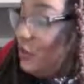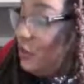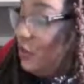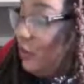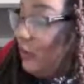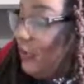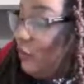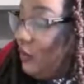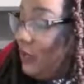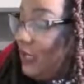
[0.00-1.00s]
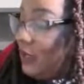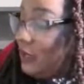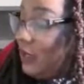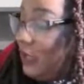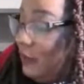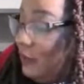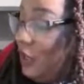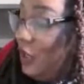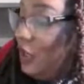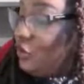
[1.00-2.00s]
to young Black women at the time.
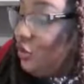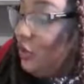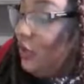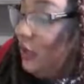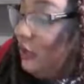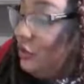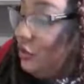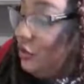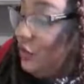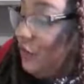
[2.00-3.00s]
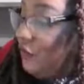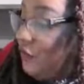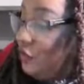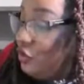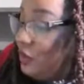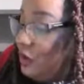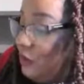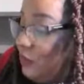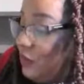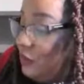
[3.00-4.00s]
Shirley loved children and felt she
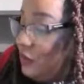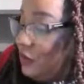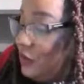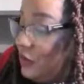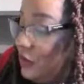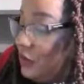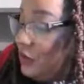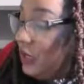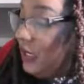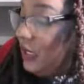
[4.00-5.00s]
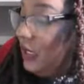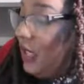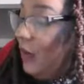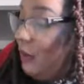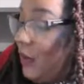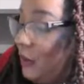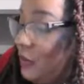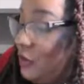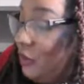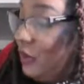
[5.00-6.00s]
could be of service to society by
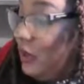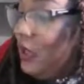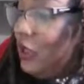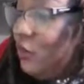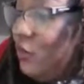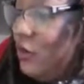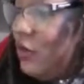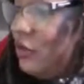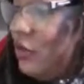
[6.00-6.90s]
pursuing a career in